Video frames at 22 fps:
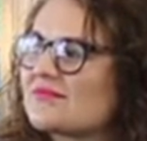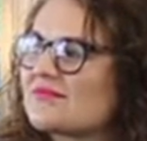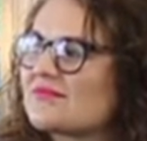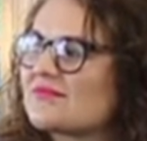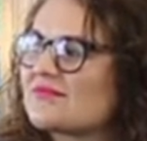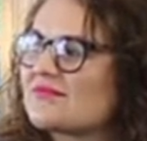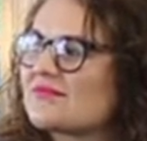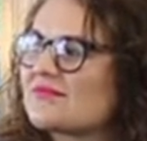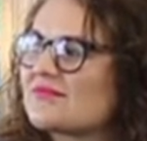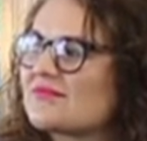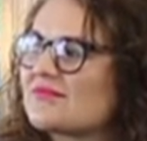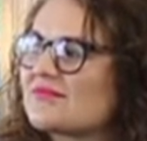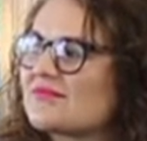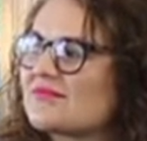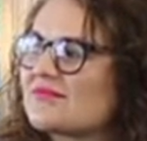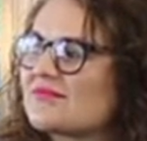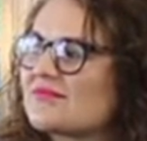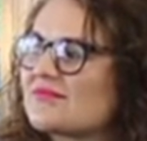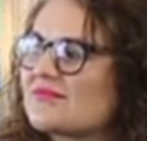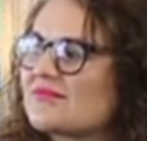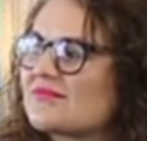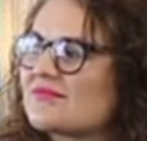
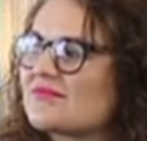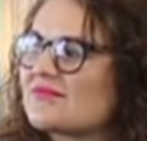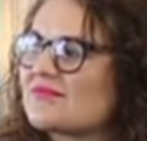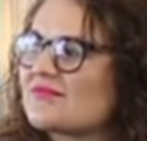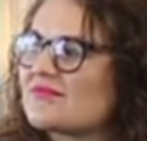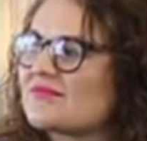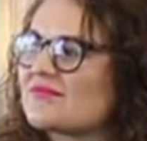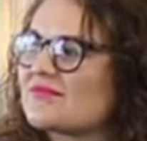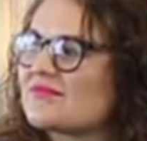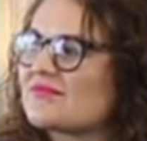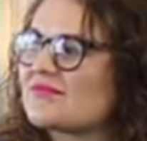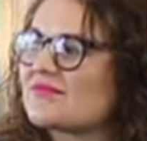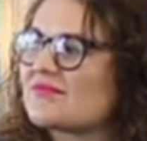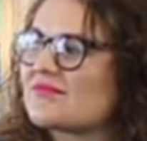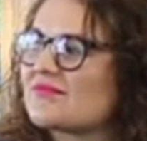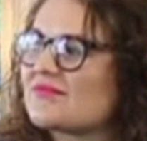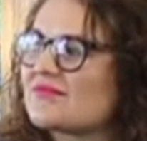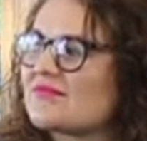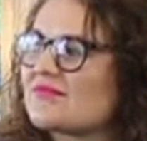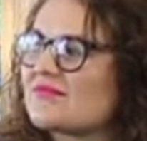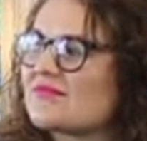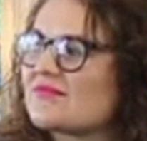
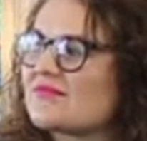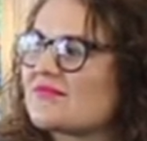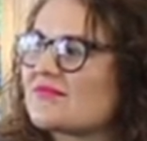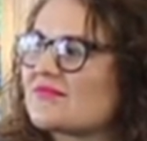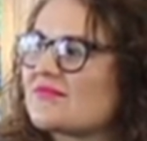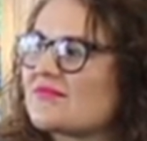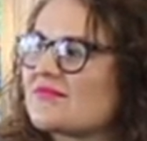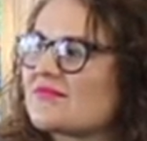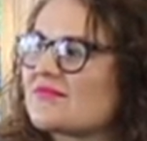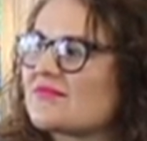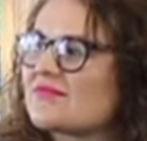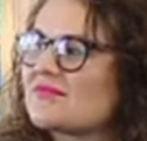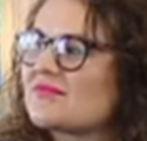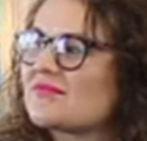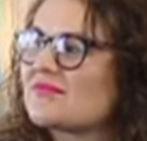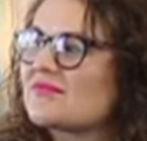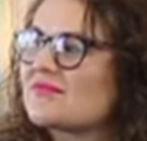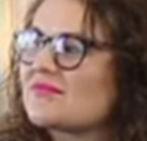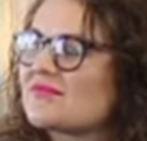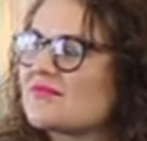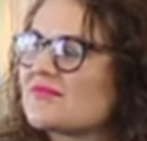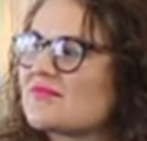
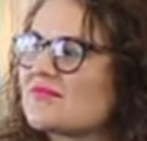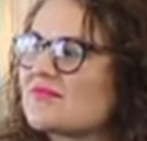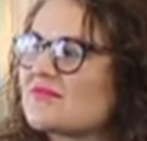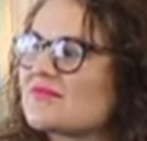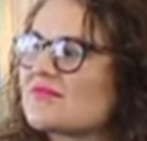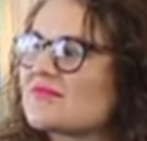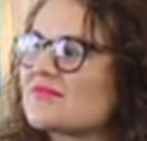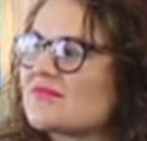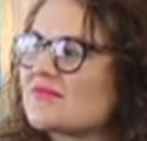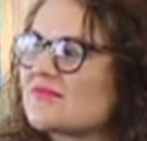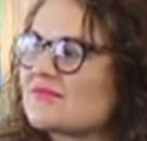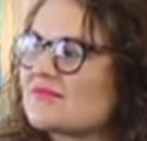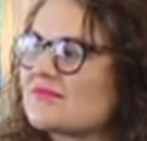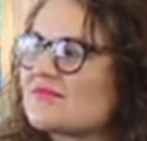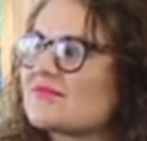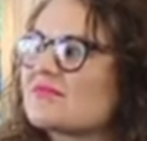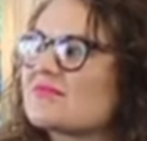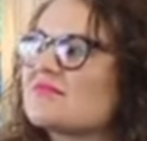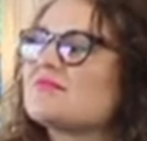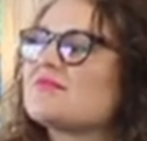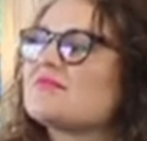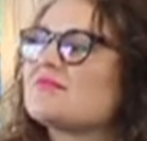
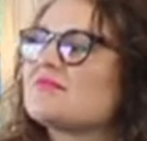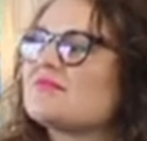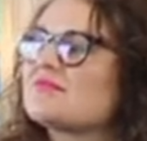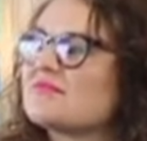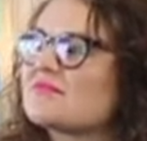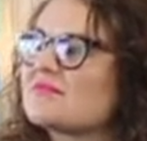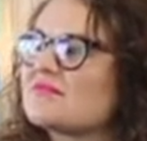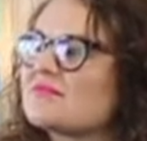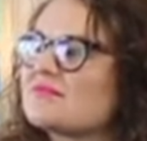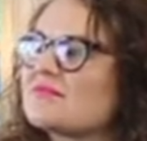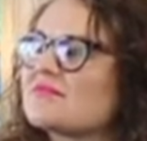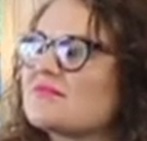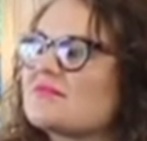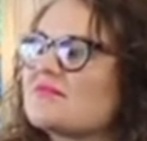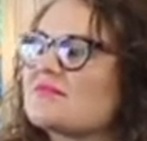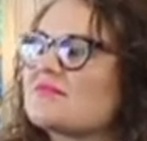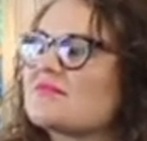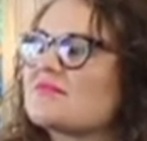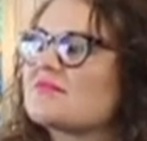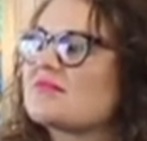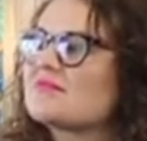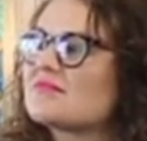
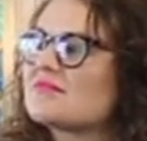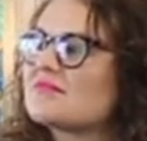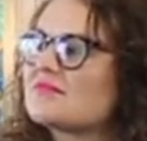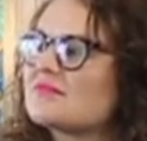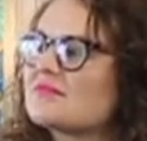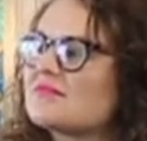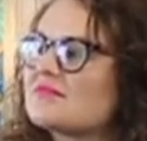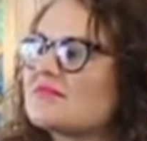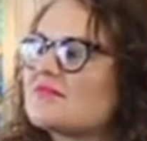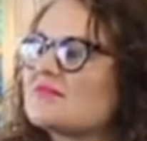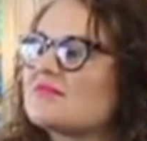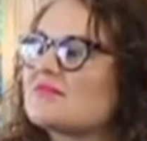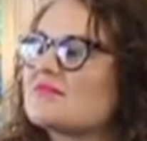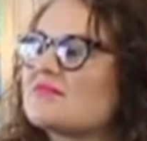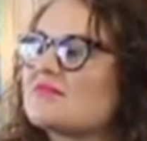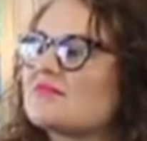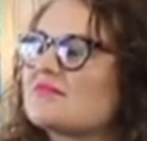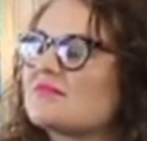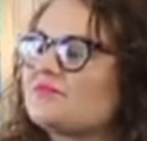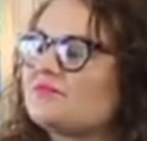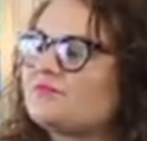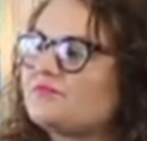
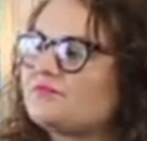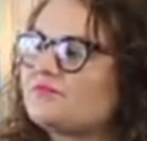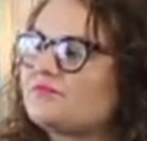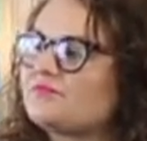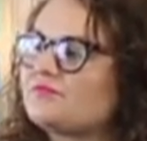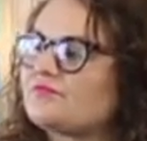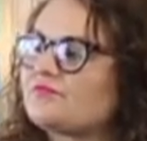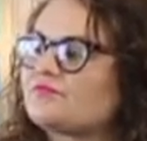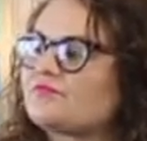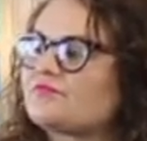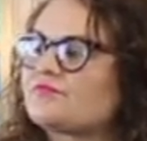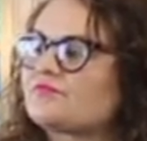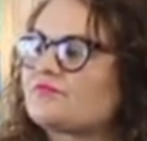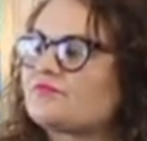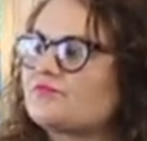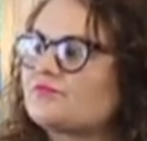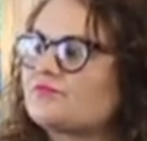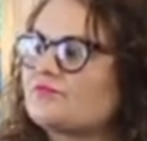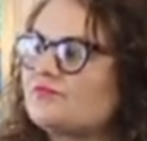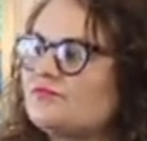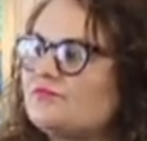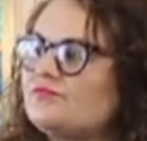
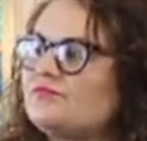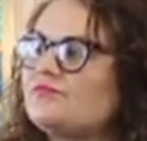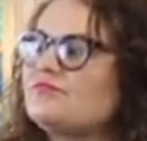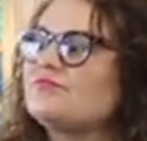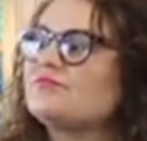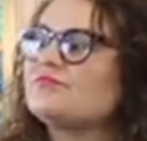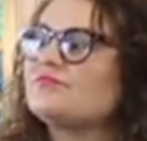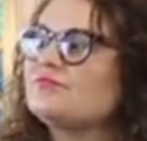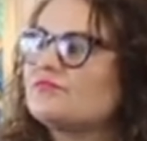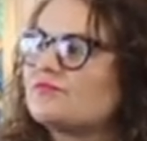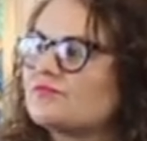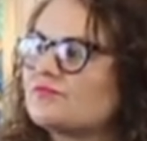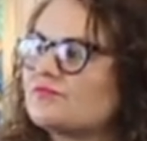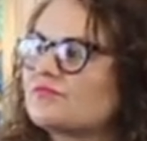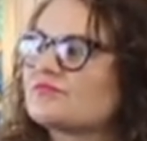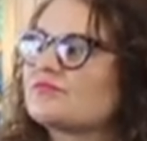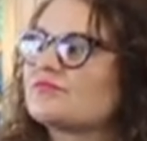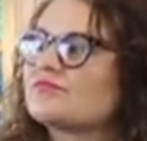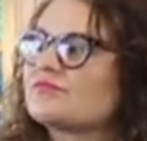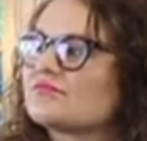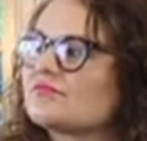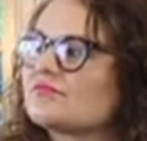(silent)